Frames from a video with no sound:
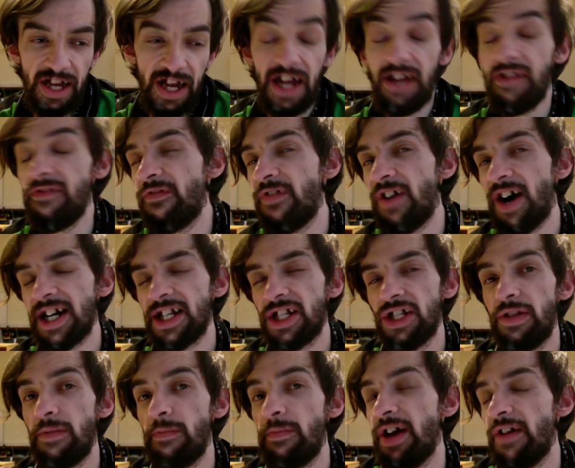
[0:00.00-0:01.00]
in
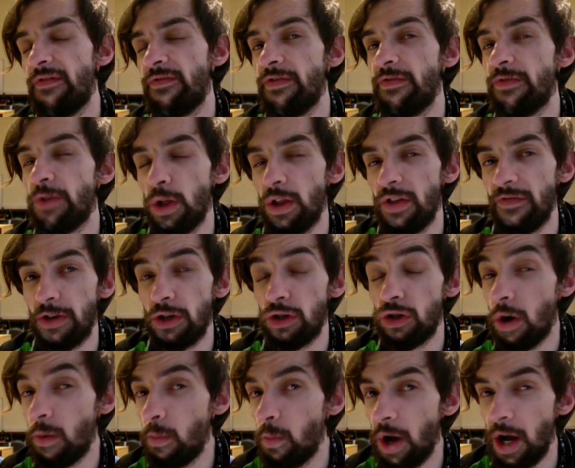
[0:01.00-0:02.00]
fact the myth of Oliver
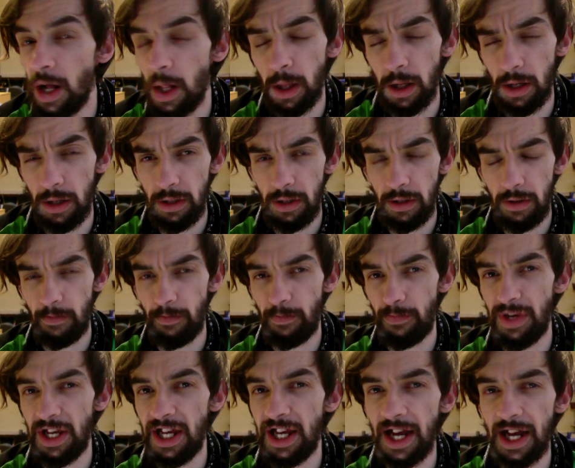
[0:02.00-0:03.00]
Cromwell
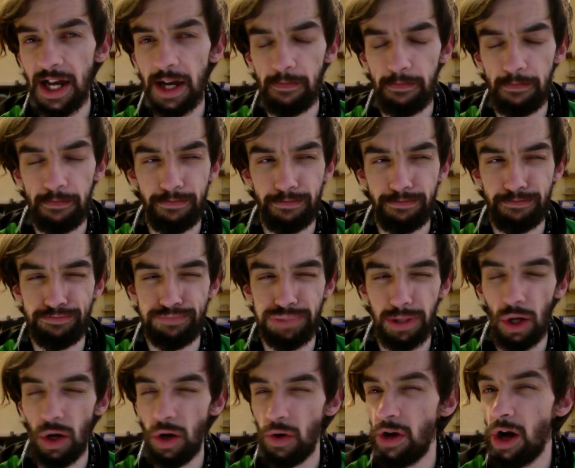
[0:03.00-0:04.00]
being
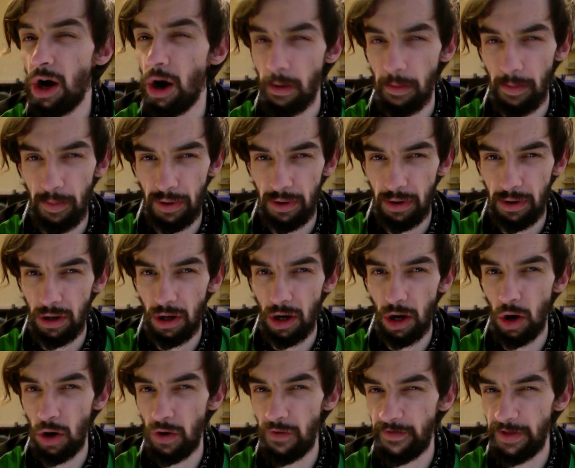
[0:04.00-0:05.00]
blown up
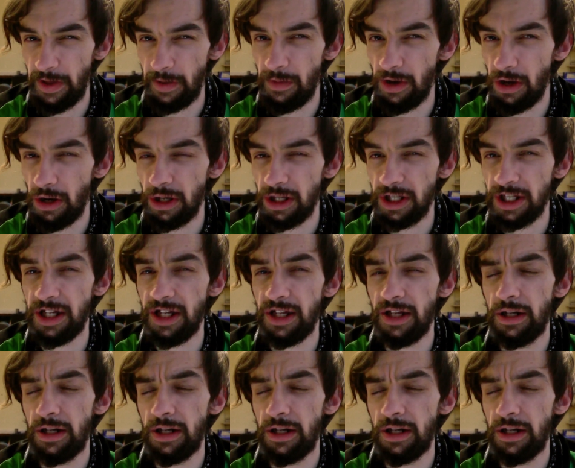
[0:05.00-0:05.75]
over the Mersey.